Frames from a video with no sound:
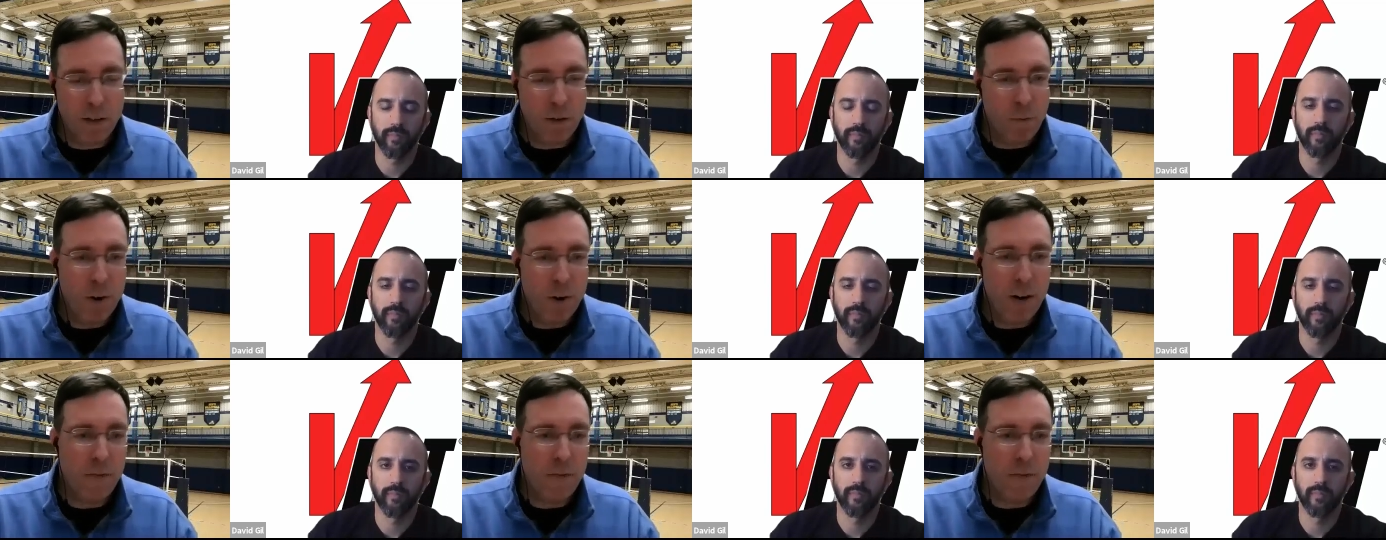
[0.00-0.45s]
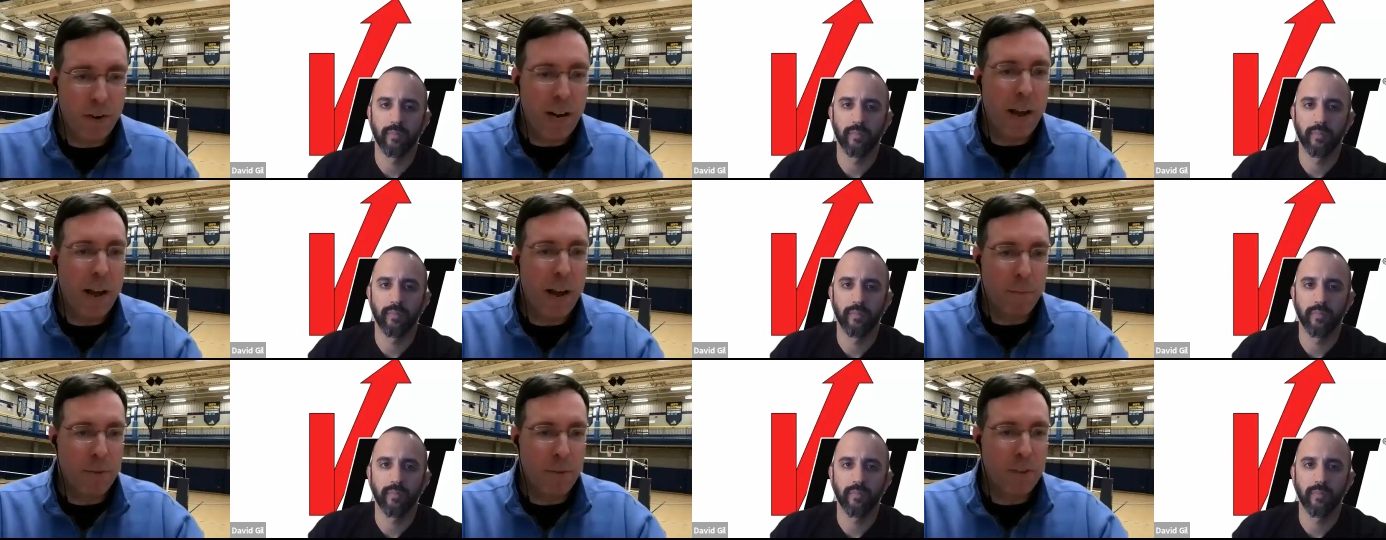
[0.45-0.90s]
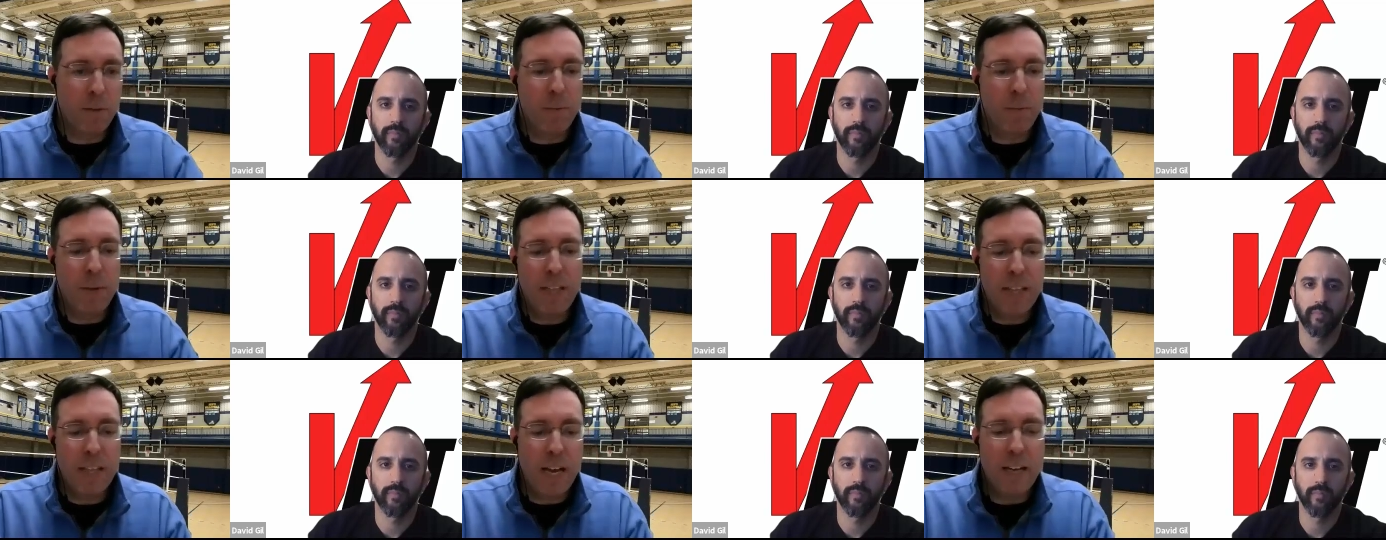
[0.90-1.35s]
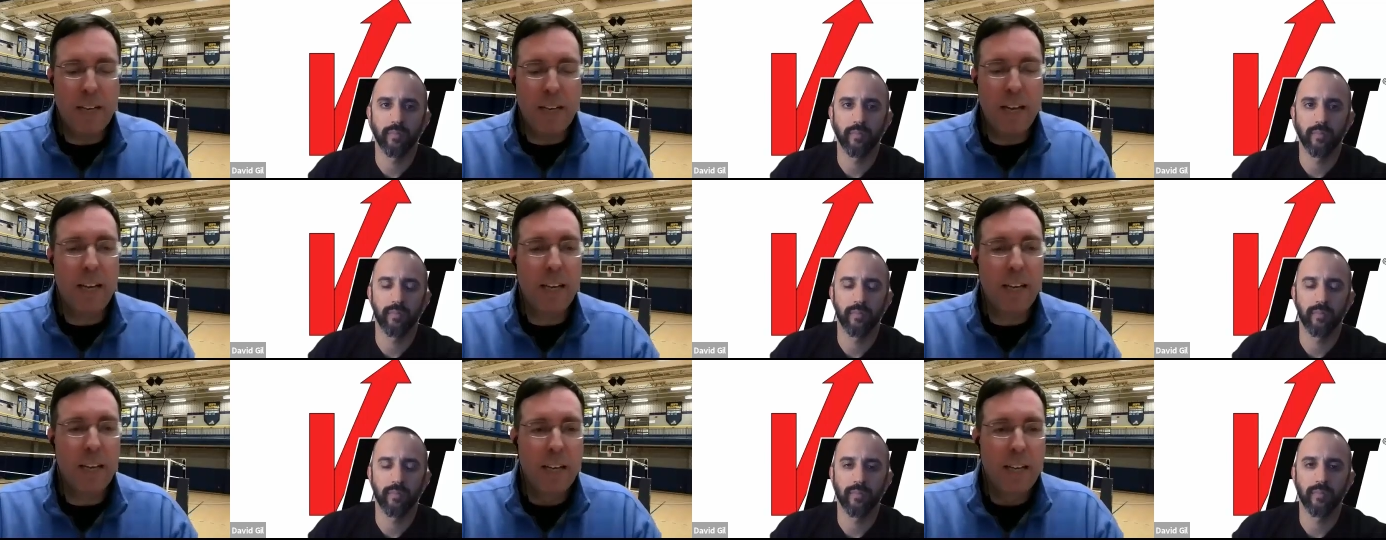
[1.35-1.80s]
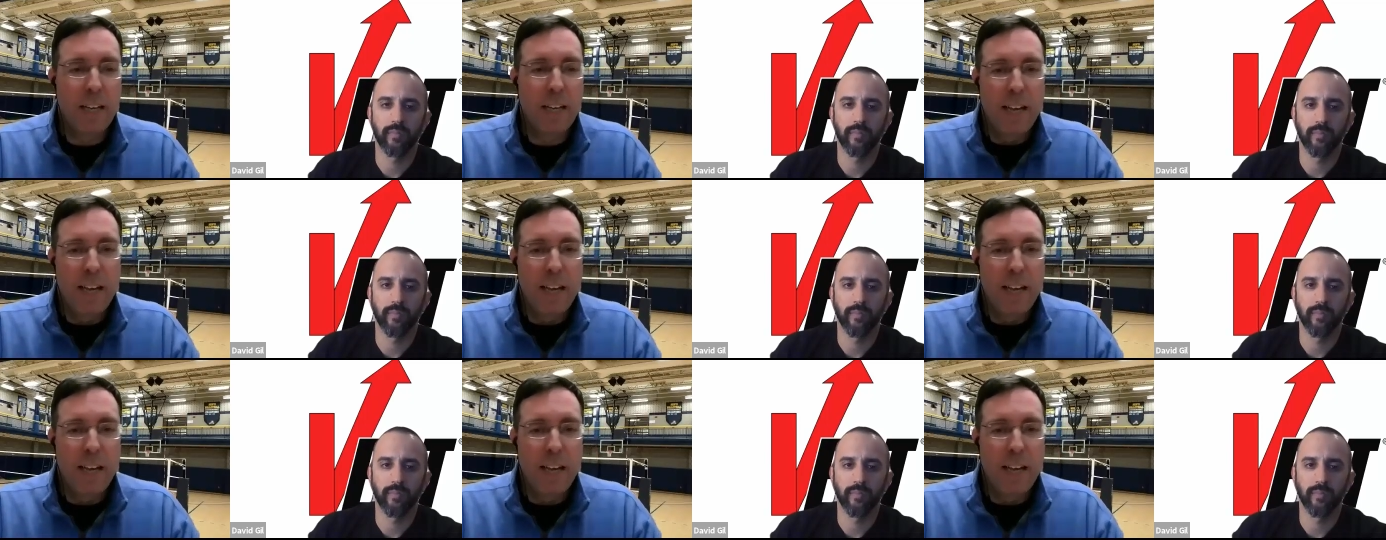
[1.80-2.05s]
Speaker 1: you know whatever it happens to be that day